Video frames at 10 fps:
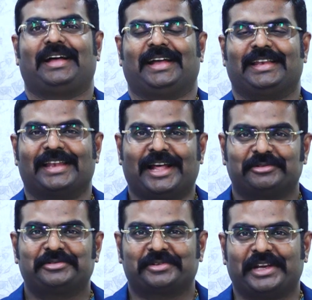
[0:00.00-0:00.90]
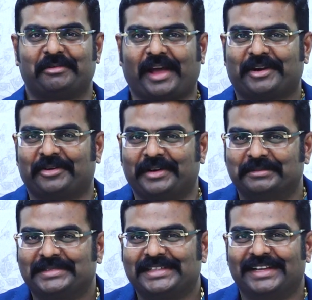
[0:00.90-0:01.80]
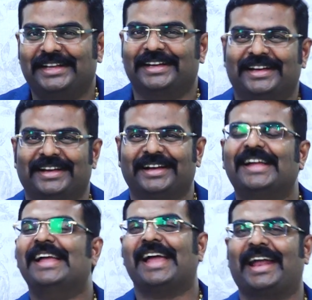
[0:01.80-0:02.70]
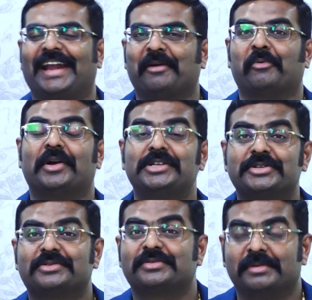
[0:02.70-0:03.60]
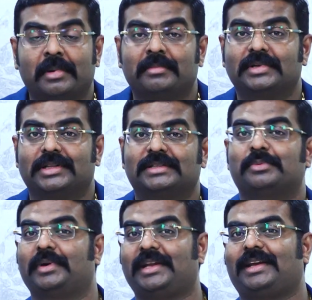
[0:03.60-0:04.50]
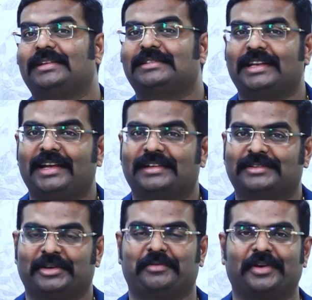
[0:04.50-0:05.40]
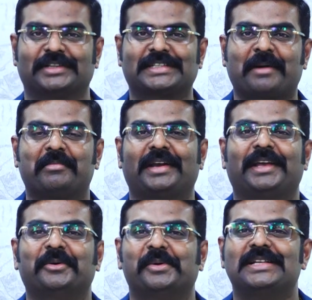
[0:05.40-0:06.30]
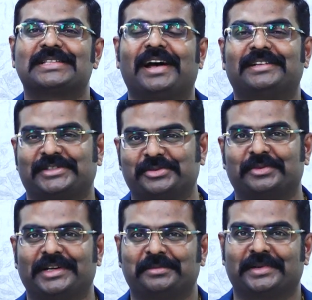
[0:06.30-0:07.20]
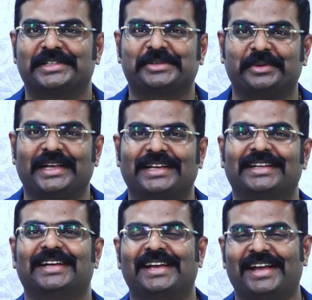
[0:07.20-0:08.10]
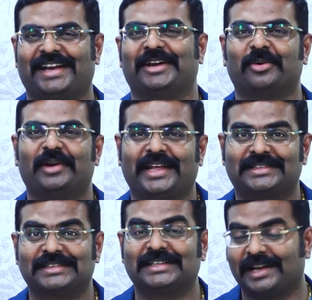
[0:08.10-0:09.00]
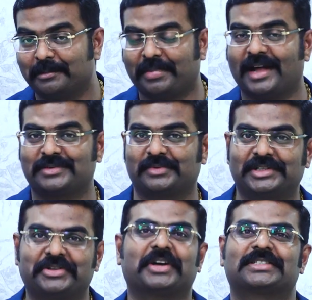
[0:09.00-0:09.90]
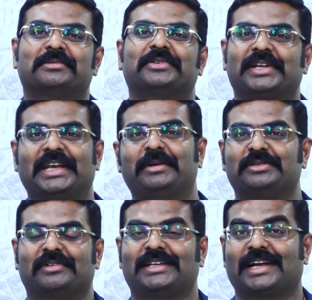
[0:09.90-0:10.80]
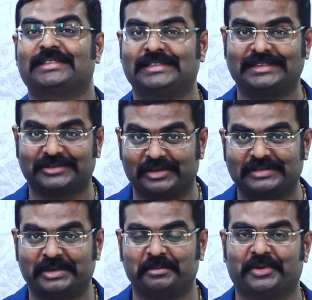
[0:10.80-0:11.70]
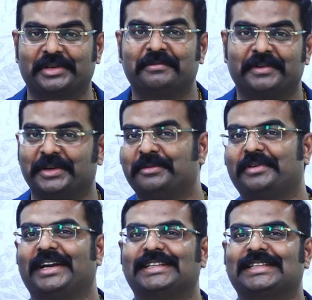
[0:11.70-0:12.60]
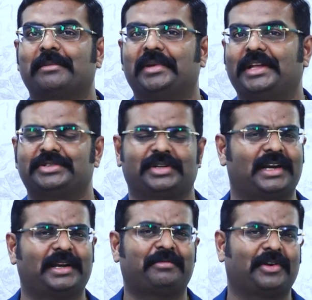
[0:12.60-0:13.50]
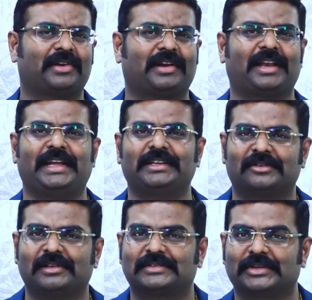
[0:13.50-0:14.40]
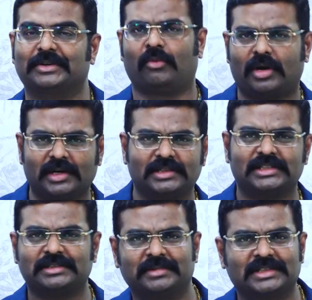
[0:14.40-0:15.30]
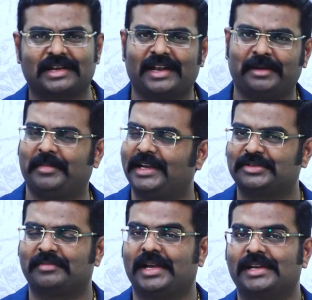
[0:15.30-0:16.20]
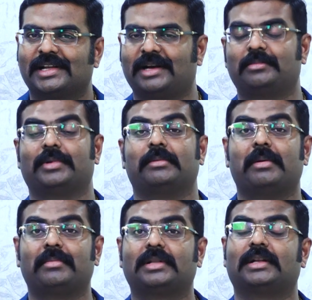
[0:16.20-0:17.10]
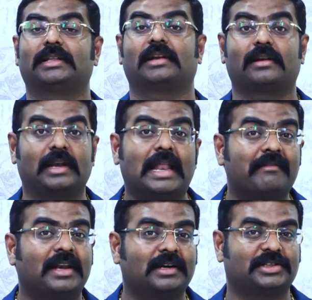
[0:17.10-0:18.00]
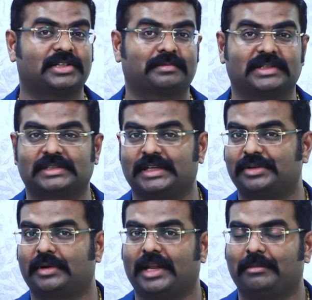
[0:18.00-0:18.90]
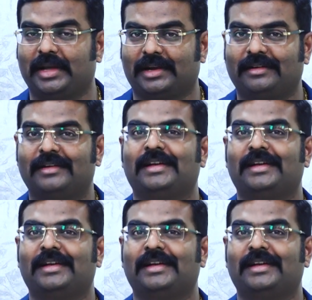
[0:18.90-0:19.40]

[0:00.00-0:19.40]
I love to give acronyms and I want you to remember this very easily. So if you are somebody who is a student pursuing enrolled agent and part 1 talks about individual taxes, it's also important for you for examination. And if you're a client also, what adjustments can I make to my income? Remember that there are 11 adjustments that you can make.